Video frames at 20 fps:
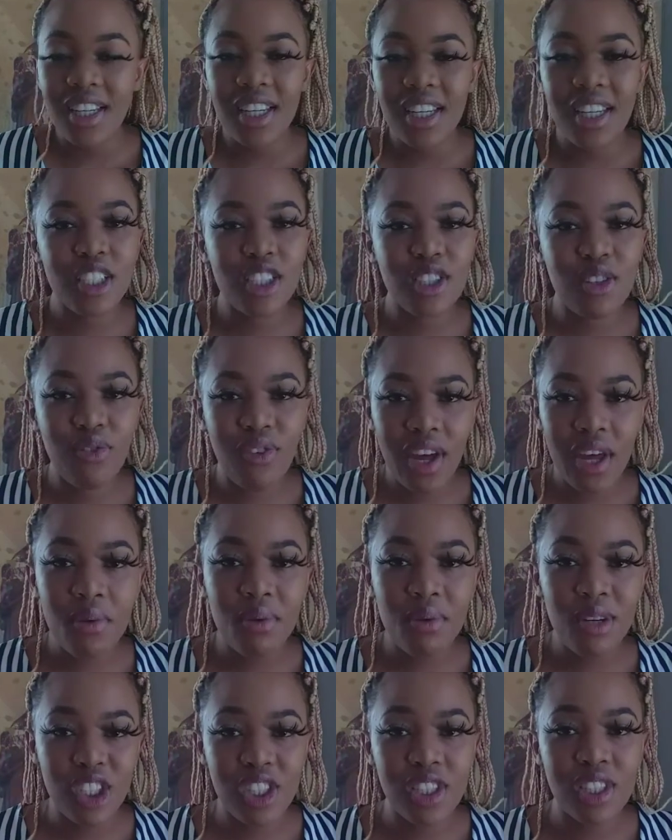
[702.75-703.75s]
it's fire
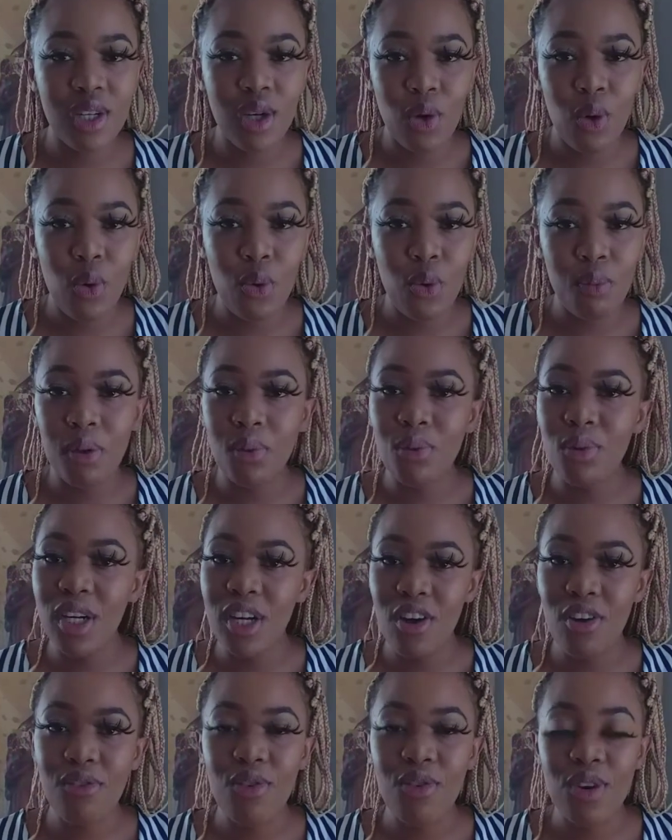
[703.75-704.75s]
when she's alone, but when
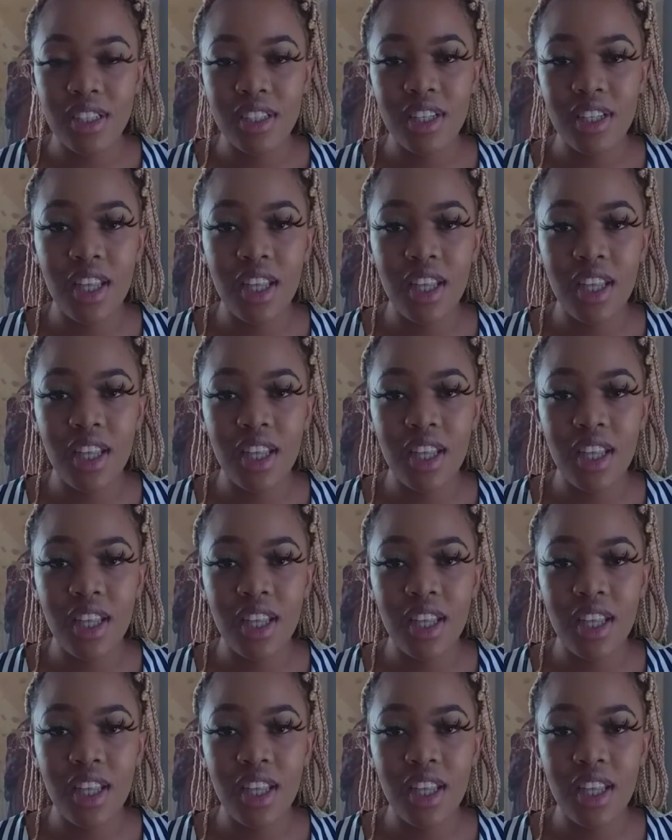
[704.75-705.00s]
her friends are